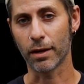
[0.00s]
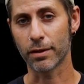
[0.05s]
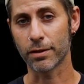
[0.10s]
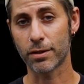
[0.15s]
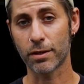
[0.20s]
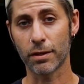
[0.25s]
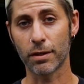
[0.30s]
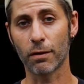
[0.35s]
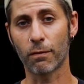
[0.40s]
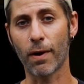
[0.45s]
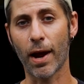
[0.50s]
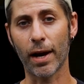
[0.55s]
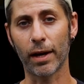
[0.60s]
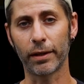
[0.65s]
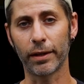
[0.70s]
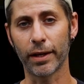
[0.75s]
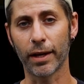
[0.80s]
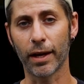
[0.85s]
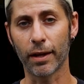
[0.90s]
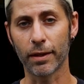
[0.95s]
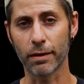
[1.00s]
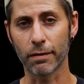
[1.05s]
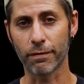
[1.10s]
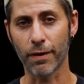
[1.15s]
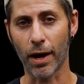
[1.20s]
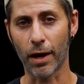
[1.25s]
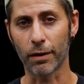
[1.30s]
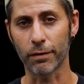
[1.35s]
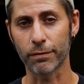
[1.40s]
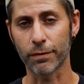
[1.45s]
to the rattling in the
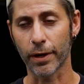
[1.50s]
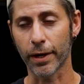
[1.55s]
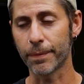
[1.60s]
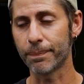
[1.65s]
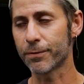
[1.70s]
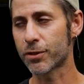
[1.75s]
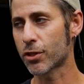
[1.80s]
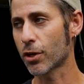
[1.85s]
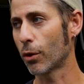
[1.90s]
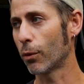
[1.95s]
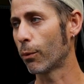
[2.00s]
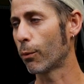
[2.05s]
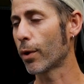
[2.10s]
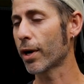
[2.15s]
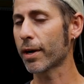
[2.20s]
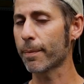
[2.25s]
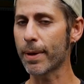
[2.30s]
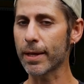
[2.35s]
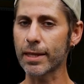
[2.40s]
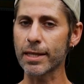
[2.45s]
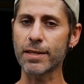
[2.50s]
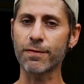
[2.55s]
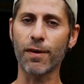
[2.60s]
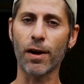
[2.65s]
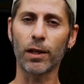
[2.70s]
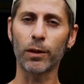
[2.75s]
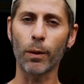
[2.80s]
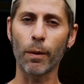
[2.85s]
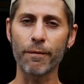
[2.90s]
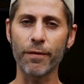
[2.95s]
valve, right? So wanted to make this
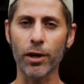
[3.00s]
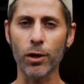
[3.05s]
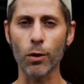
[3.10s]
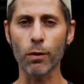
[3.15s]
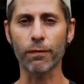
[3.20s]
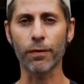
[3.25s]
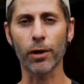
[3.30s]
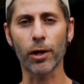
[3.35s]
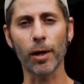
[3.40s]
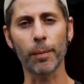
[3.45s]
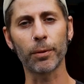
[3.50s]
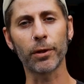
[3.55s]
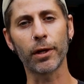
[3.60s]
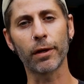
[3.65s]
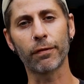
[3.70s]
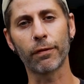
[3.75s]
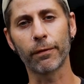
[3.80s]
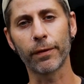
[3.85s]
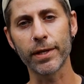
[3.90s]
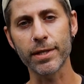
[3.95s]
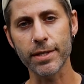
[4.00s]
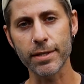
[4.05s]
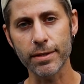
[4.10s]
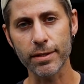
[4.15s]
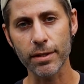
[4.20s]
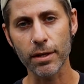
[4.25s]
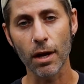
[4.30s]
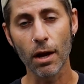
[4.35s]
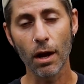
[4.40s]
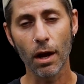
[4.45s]
follow-up video for a couple of different
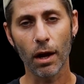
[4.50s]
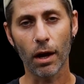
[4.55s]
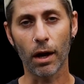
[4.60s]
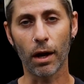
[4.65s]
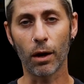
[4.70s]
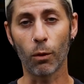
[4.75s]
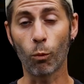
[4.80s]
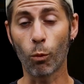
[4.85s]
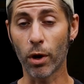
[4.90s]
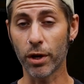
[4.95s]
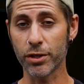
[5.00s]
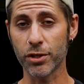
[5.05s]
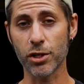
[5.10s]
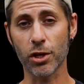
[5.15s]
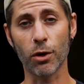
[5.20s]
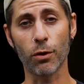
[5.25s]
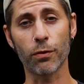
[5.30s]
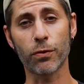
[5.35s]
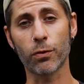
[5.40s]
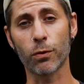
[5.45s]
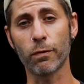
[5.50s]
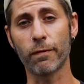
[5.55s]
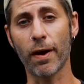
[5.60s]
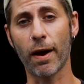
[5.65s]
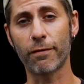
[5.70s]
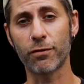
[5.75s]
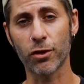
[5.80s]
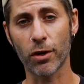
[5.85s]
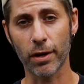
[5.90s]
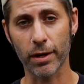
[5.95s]
reasons. One, to go through
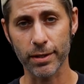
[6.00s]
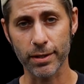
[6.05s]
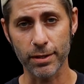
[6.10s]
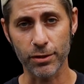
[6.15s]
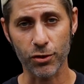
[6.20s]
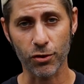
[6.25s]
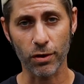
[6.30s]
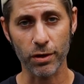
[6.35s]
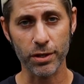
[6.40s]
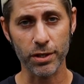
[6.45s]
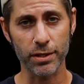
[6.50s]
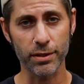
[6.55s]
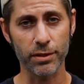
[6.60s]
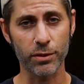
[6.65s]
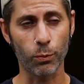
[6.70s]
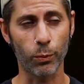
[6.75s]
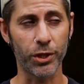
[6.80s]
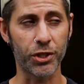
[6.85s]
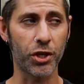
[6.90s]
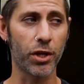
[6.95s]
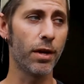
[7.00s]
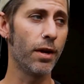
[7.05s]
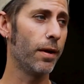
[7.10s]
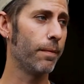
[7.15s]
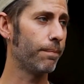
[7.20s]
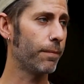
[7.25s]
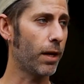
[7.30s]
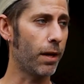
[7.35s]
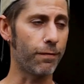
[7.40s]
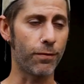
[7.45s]
Valvetronic's instructions, which
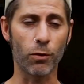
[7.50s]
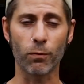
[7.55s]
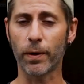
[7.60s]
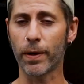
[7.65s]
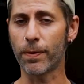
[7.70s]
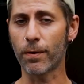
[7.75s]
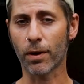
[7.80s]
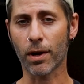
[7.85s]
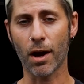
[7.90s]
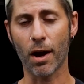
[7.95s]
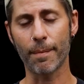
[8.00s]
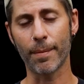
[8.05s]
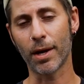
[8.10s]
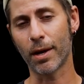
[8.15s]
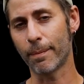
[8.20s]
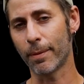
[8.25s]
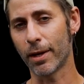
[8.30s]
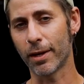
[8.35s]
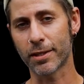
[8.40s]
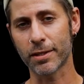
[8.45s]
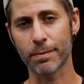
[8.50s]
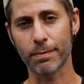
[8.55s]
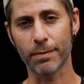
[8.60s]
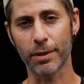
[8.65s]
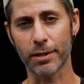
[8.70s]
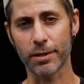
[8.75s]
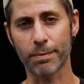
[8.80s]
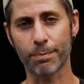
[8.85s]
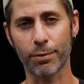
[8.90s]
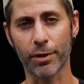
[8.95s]
if you read their comment, I mean,
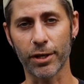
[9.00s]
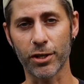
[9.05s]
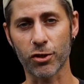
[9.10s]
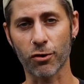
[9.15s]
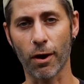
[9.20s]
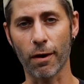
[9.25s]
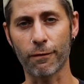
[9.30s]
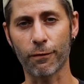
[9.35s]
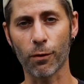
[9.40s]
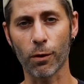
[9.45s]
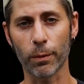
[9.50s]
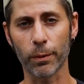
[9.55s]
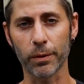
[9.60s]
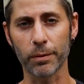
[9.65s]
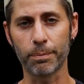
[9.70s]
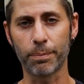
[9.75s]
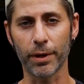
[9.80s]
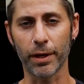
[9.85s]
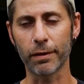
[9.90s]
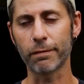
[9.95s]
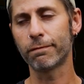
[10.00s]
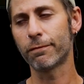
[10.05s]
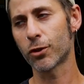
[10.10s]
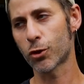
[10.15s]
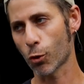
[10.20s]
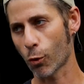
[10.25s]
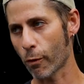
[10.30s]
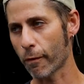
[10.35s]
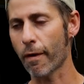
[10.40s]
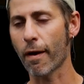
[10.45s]
it's pretty straightforward, but
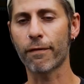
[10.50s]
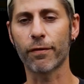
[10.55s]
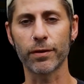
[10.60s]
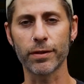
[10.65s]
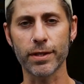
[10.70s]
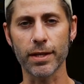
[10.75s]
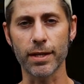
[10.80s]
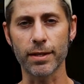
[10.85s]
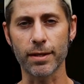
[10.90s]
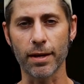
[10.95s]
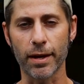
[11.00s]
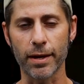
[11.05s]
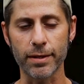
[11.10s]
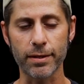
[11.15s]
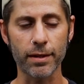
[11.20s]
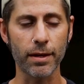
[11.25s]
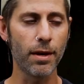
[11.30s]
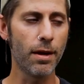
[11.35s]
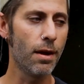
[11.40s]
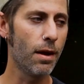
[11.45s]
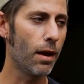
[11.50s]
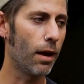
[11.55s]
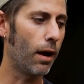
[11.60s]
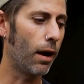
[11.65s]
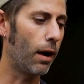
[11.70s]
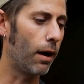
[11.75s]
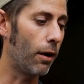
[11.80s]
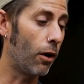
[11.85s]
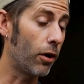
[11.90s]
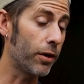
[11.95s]
visual reference is nice.
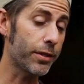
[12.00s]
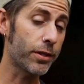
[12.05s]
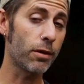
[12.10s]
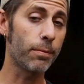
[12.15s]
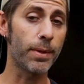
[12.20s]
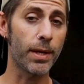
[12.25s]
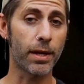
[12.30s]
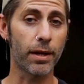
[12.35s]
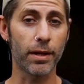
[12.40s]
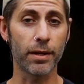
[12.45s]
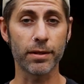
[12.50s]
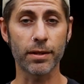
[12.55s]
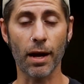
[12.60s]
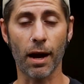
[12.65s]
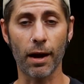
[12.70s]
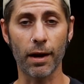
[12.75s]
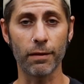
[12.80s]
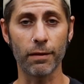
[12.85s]
Also because